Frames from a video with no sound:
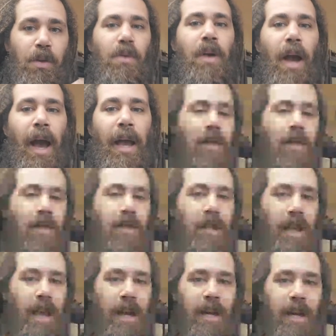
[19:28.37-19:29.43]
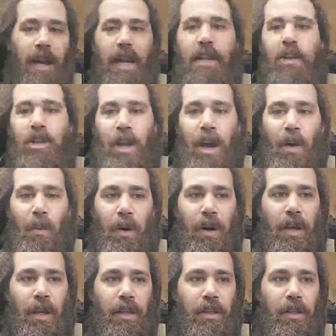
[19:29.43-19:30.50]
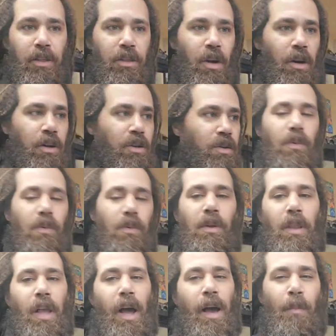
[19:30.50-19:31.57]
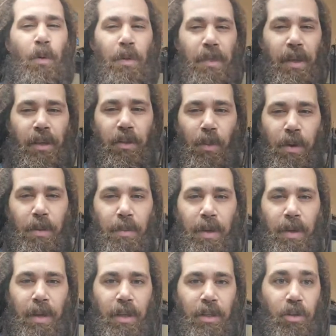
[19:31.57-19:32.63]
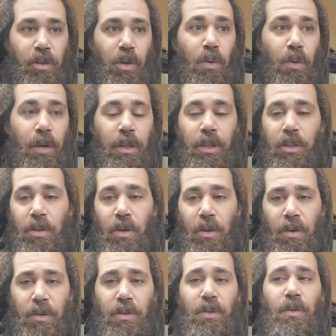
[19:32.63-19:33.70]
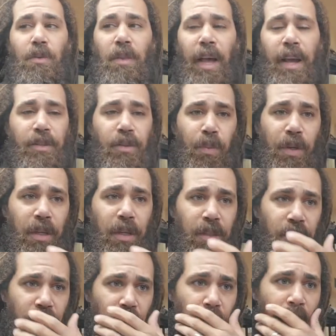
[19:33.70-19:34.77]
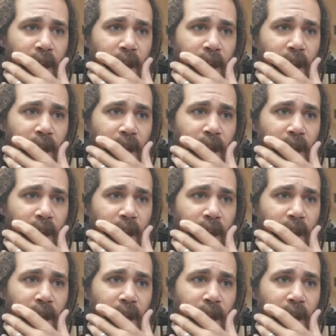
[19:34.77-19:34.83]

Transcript: Because my son's at an age now where he can start to do a lot more things with me. He's 2. He just turned 2 last week.